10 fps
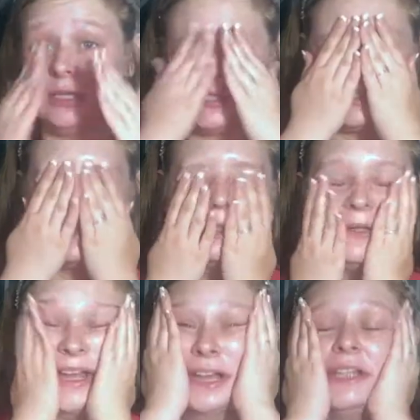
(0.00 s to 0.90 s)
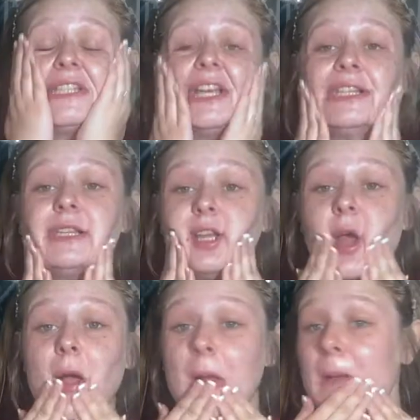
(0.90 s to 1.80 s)
on the skin, and it sets
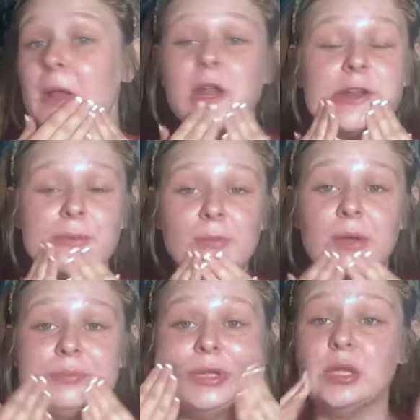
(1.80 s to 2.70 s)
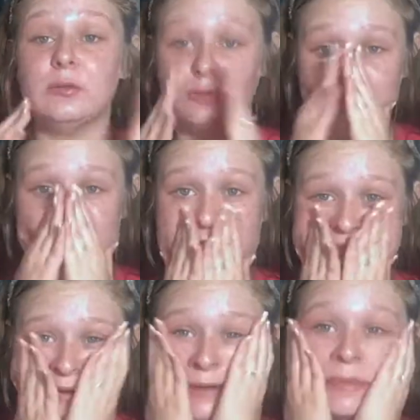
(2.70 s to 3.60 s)
a beautiful base
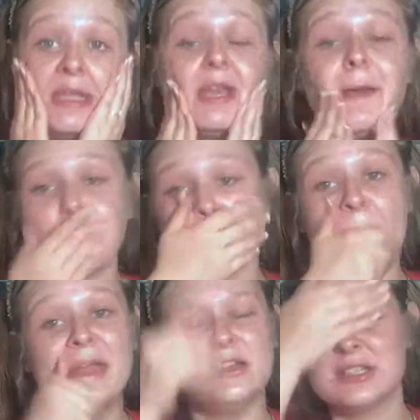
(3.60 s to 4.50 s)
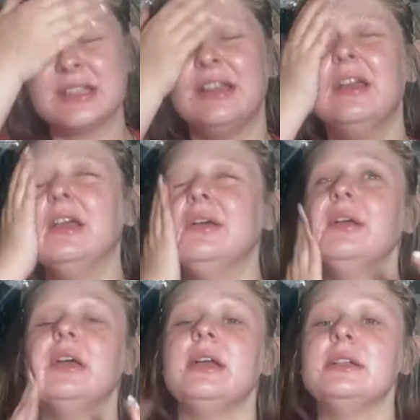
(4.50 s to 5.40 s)
for your makeup, and
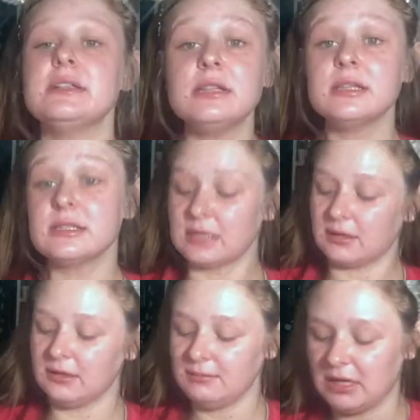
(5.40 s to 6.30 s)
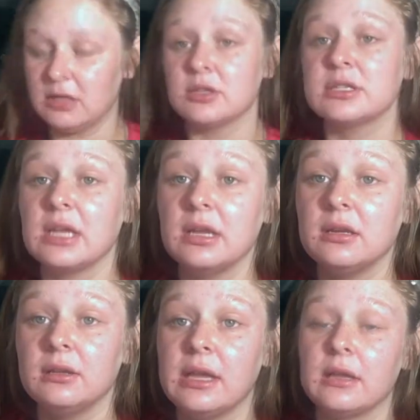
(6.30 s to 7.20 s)
it doesn't necessarily make your
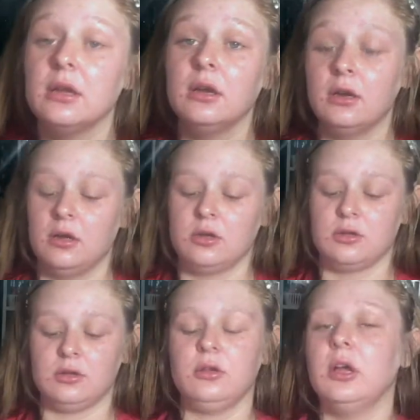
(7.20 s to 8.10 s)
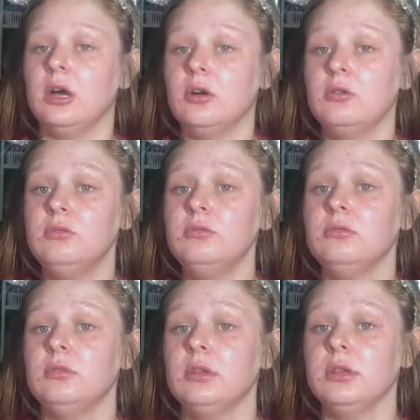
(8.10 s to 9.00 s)
skin like glow
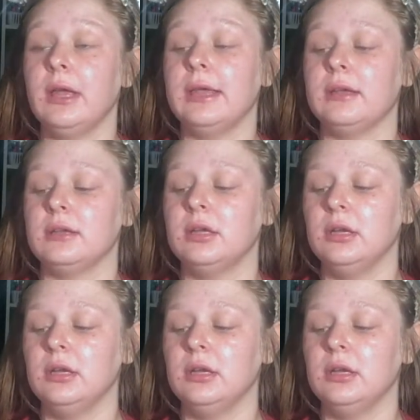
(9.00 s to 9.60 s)
like